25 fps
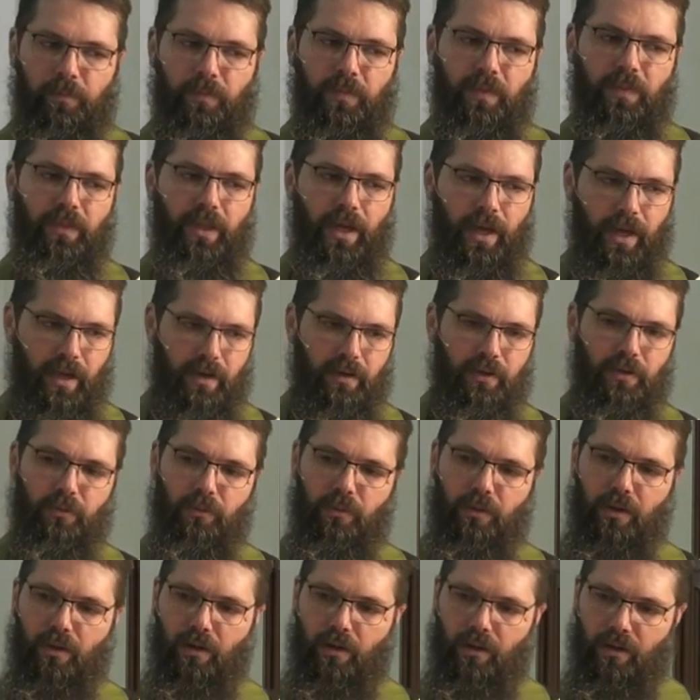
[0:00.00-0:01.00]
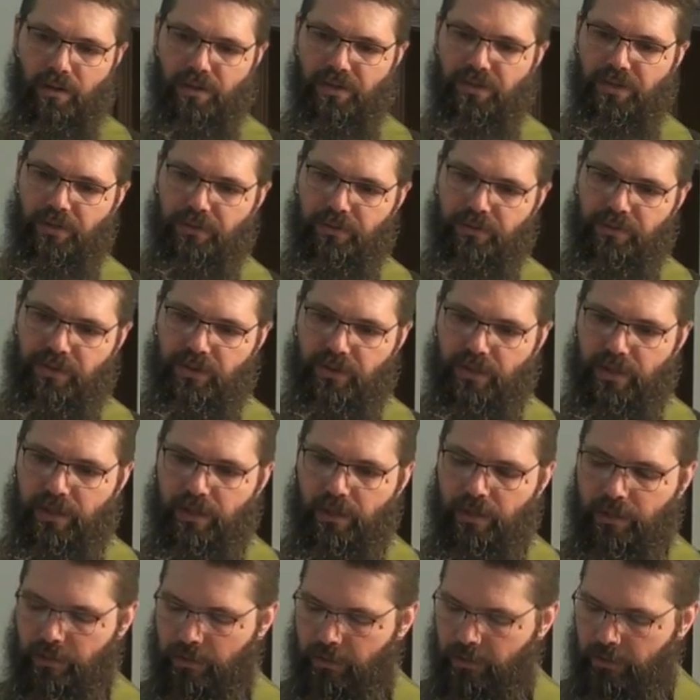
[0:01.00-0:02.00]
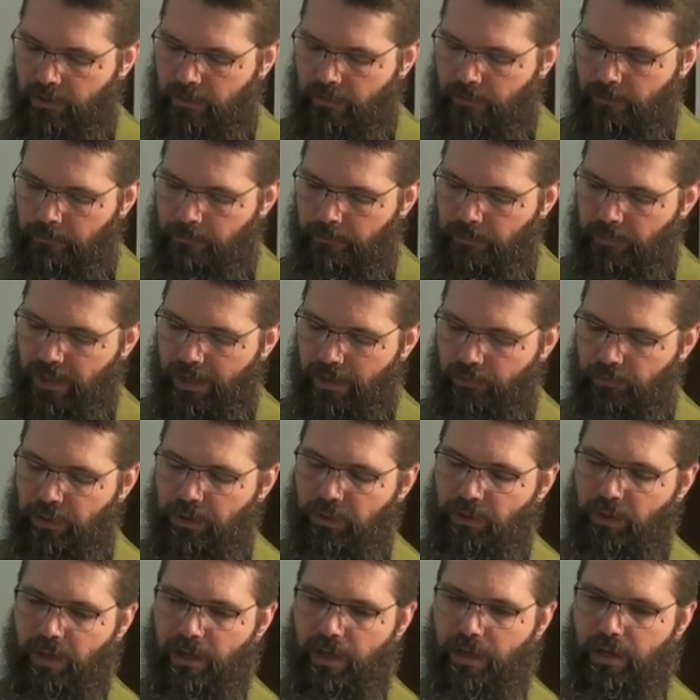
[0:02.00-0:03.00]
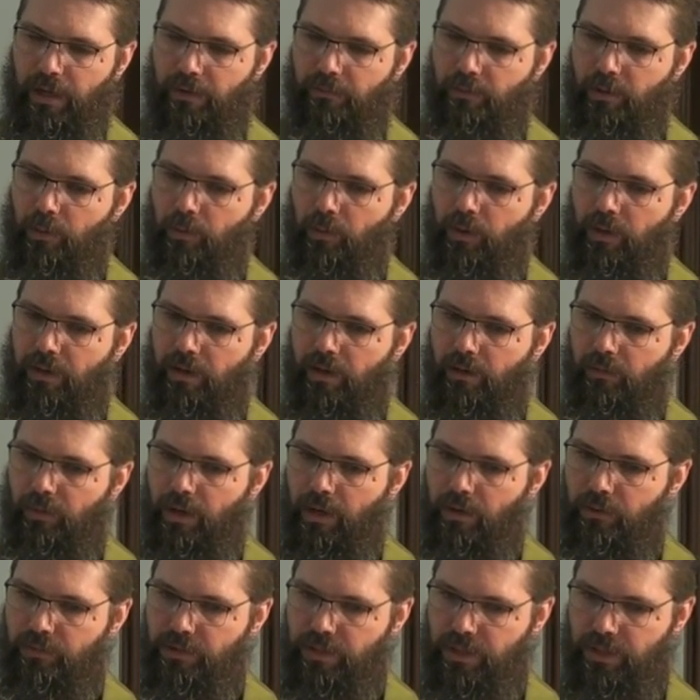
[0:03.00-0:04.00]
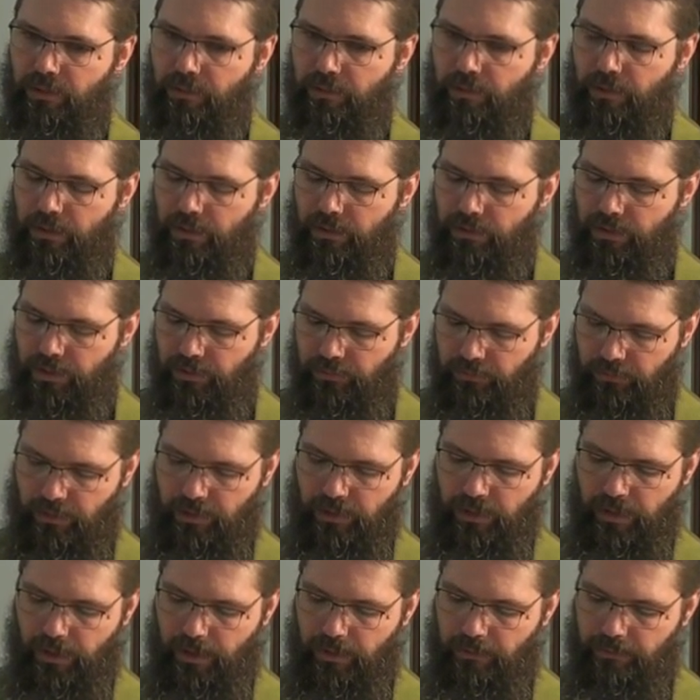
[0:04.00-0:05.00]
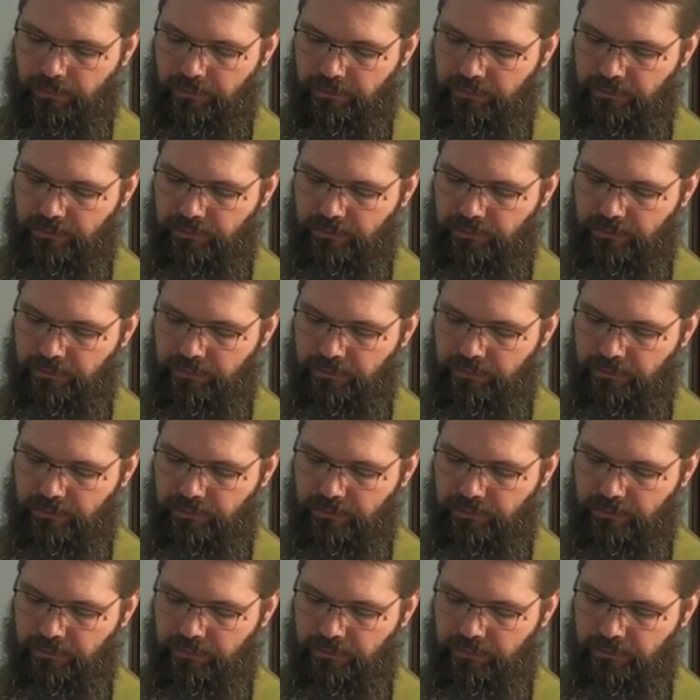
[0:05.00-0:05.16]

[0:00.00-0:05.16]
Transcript: then you will also see everything and everyone around you differently.